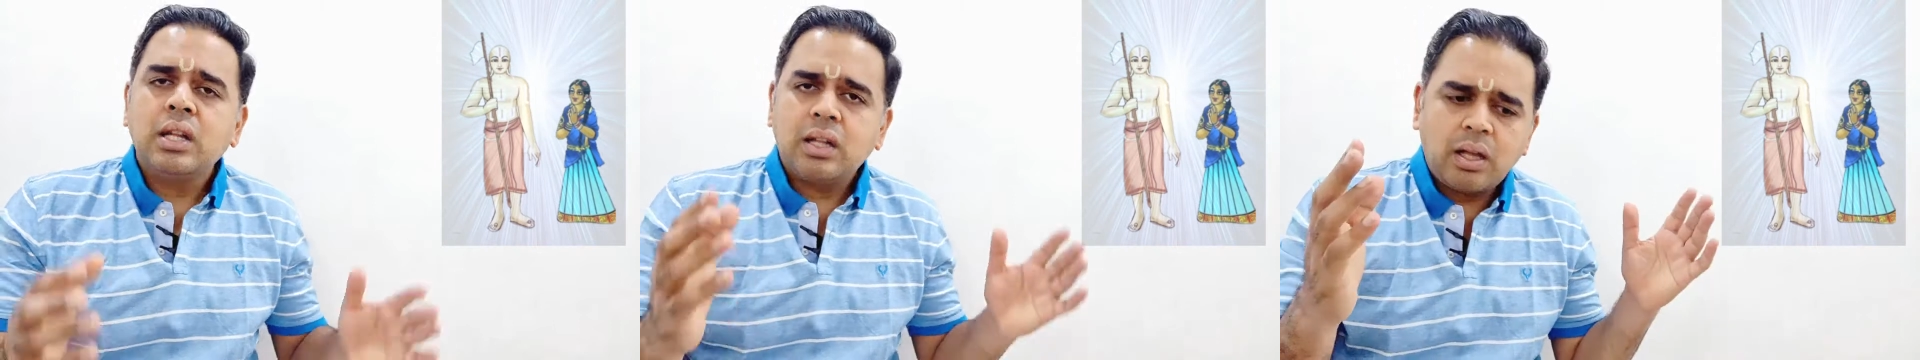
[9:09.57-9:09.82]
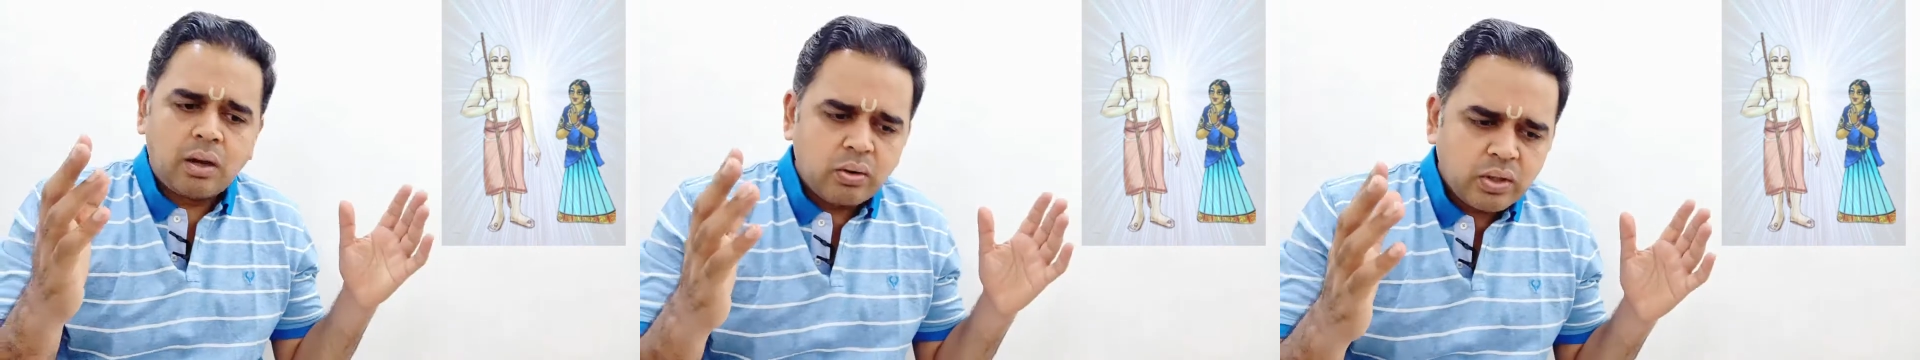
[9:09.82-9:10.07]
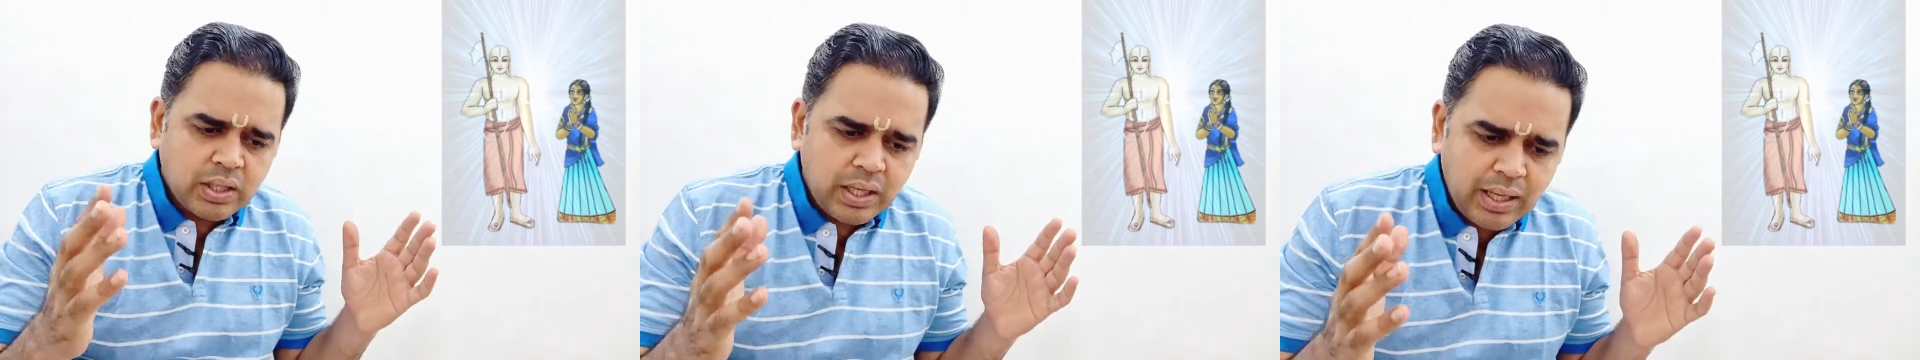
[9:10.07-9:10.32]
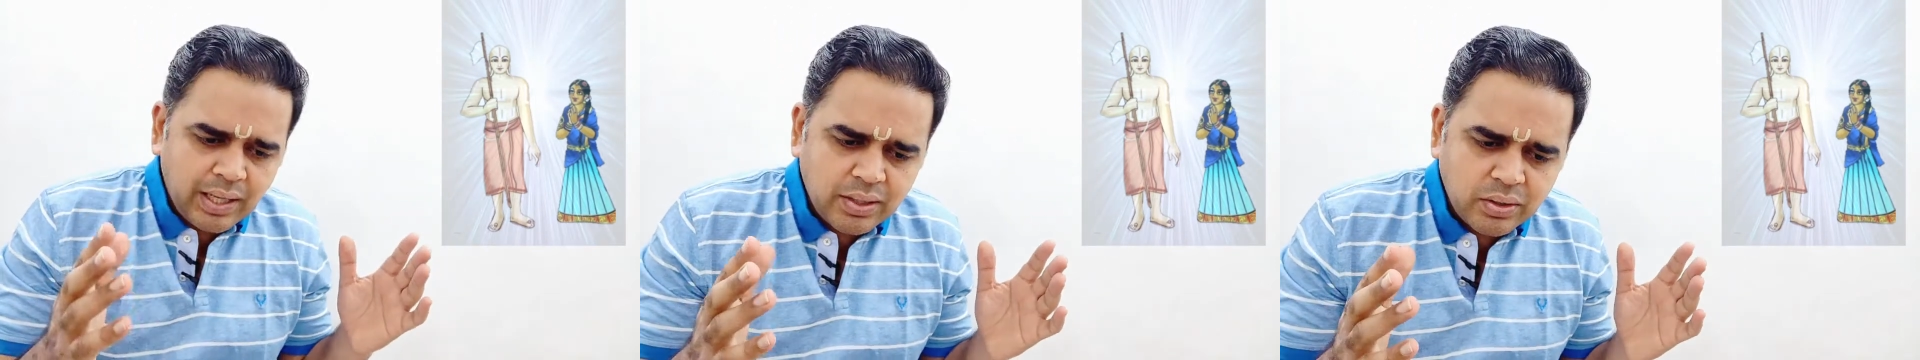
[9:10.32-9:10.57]
now
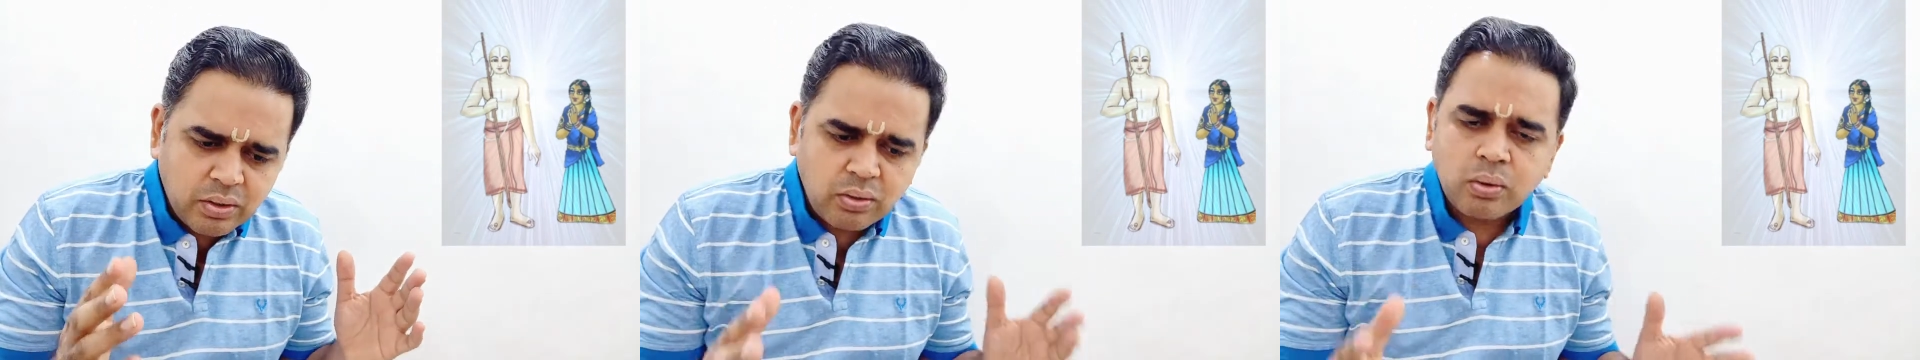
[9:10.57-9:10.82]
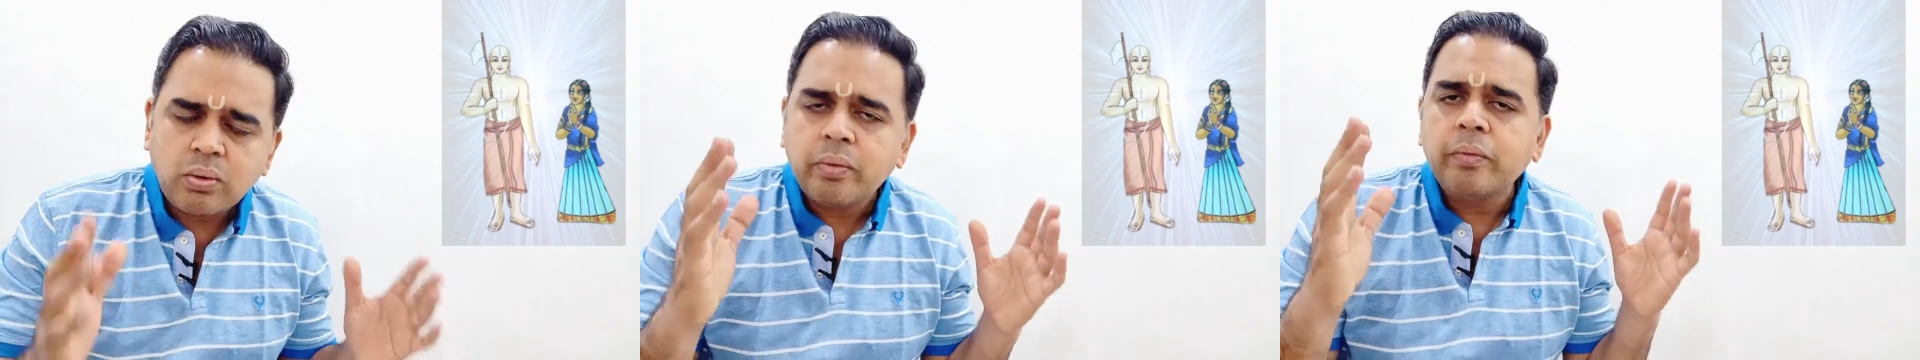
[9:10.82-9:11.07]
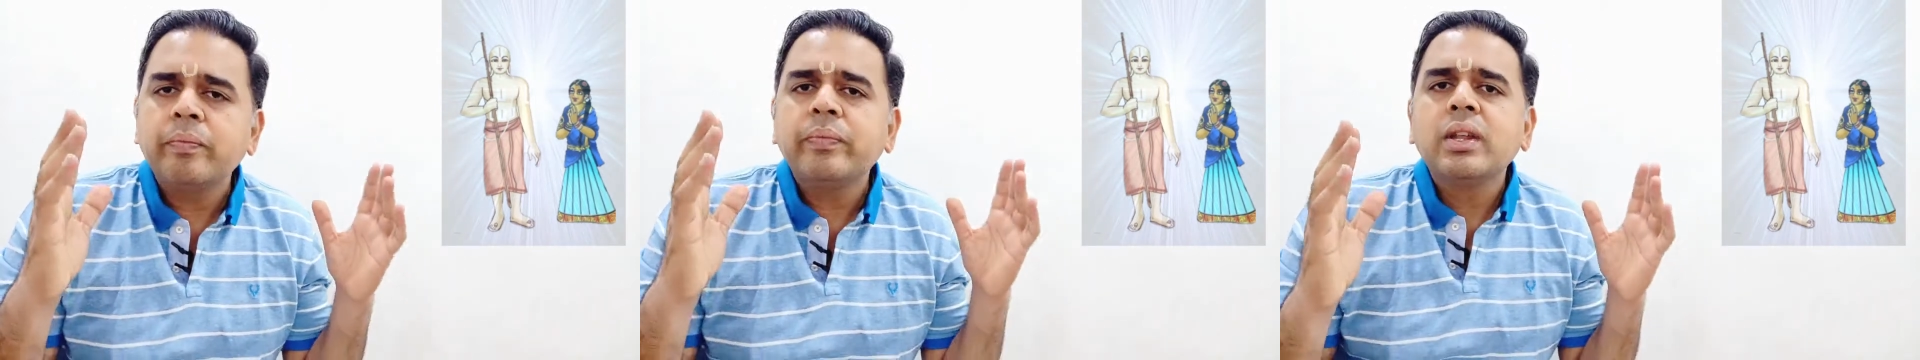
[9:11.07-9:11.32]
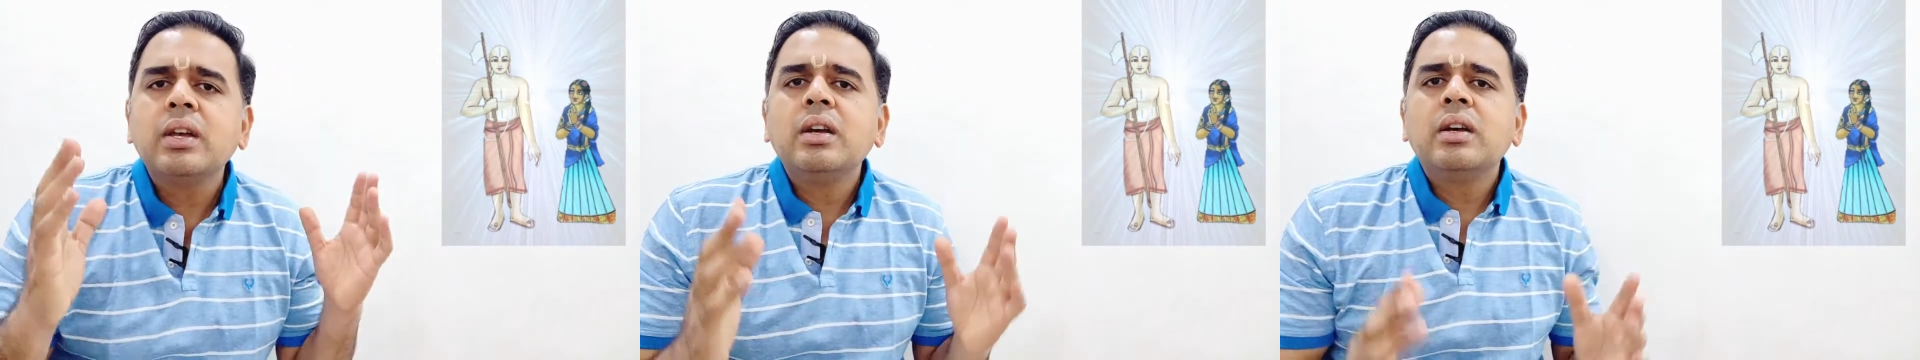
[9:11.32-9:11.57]
she has no
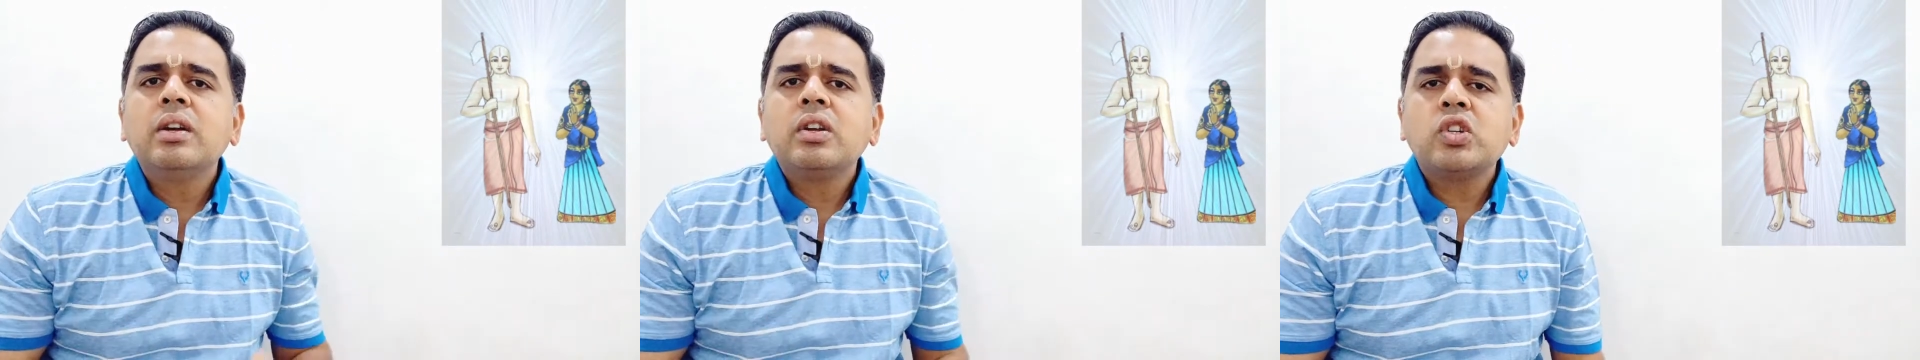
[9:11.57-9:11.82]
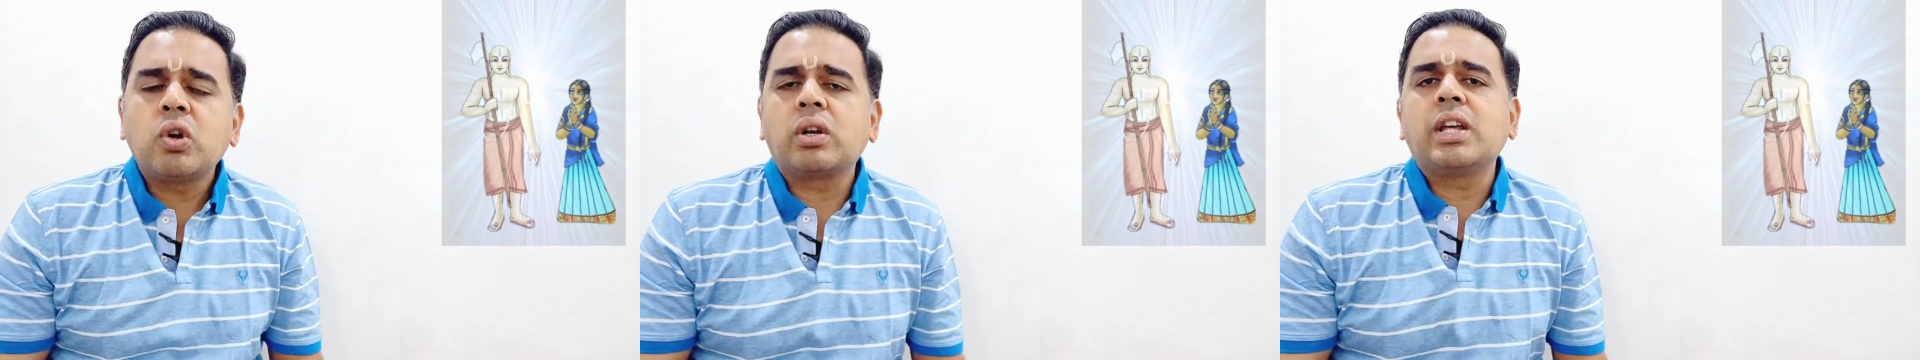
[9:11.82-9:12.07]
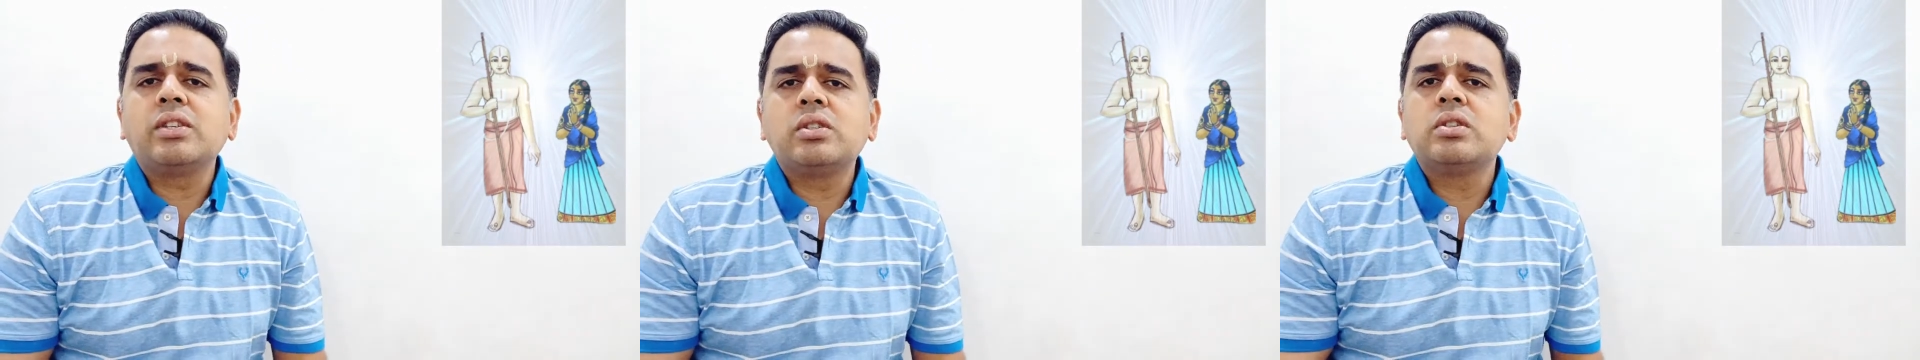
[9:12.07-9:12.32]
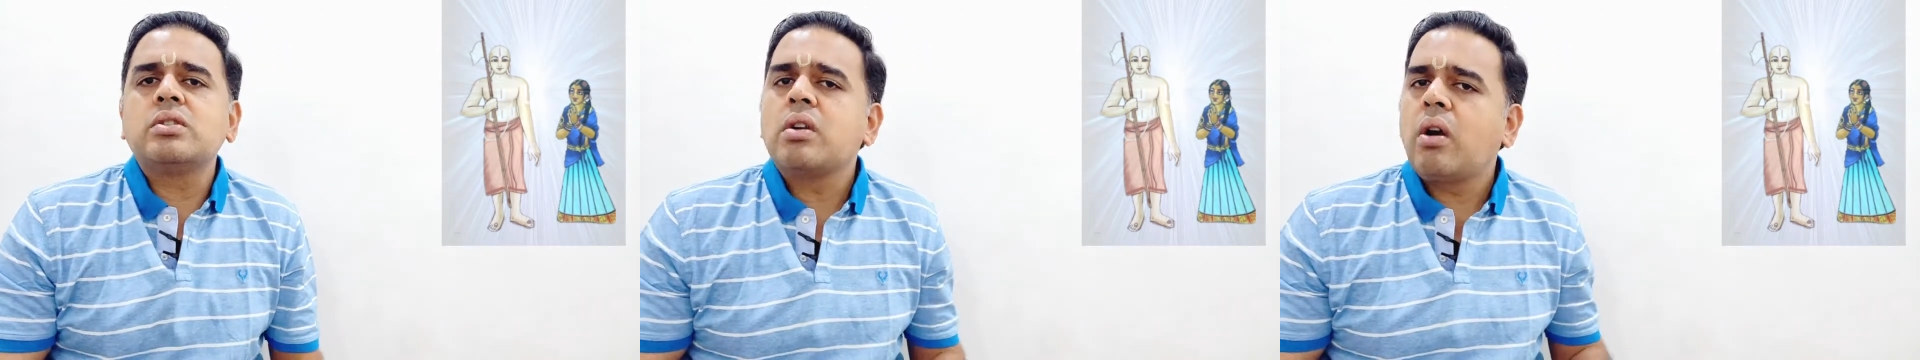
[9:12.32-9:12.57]

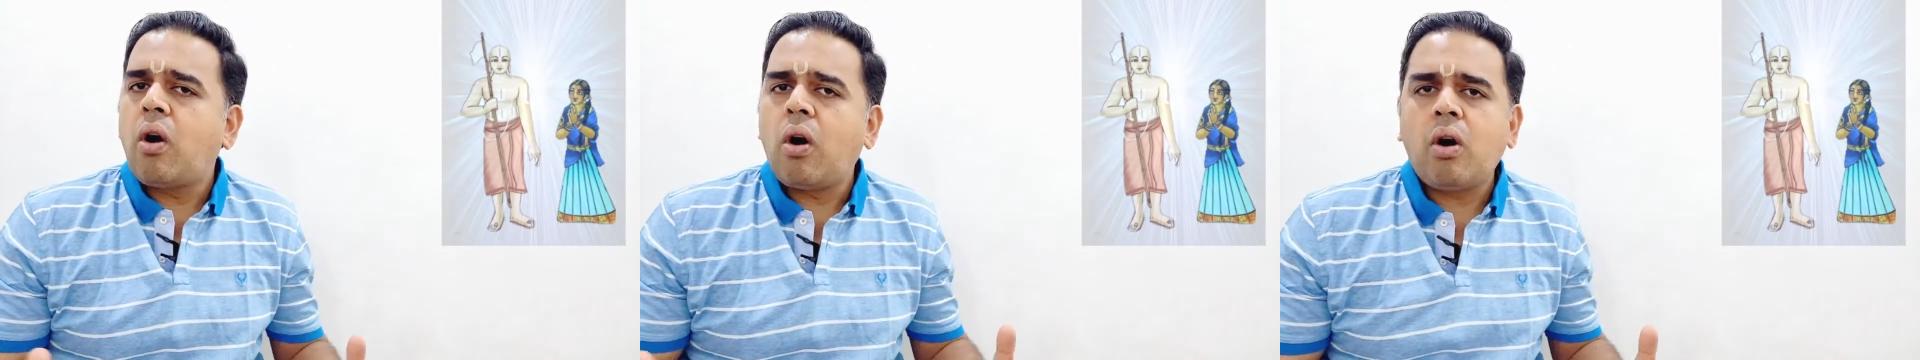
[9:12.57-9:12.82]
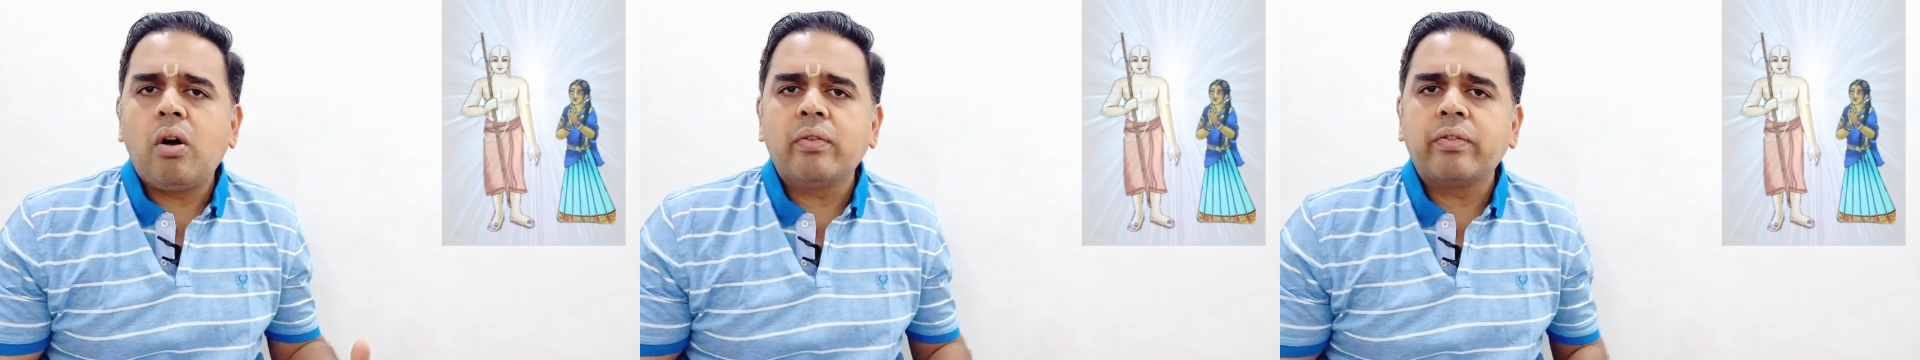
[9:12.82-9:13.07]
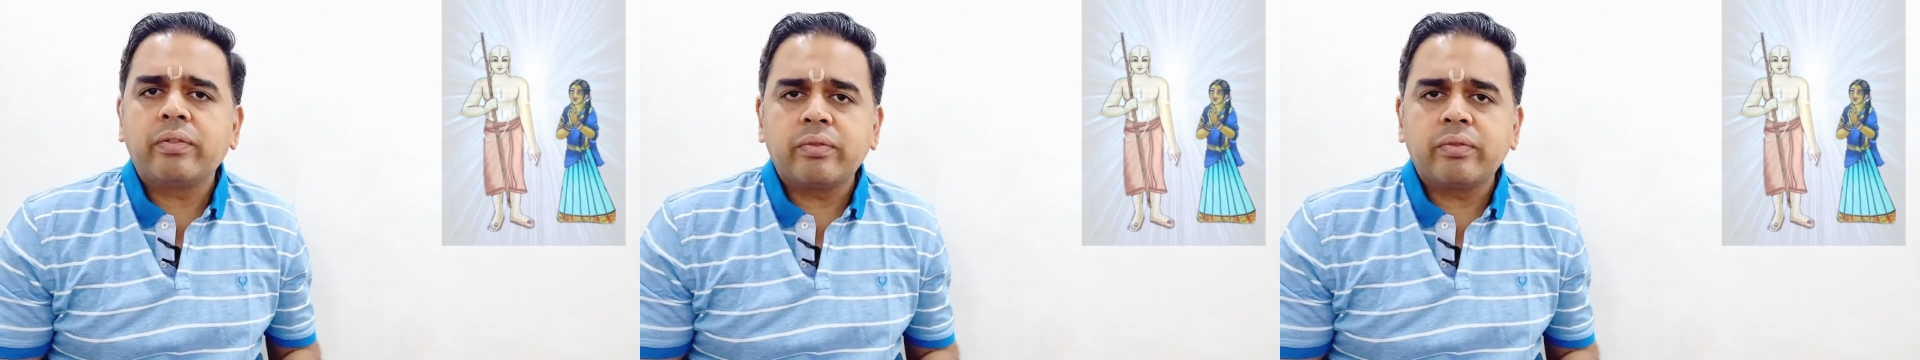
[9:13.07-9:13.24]
shortage of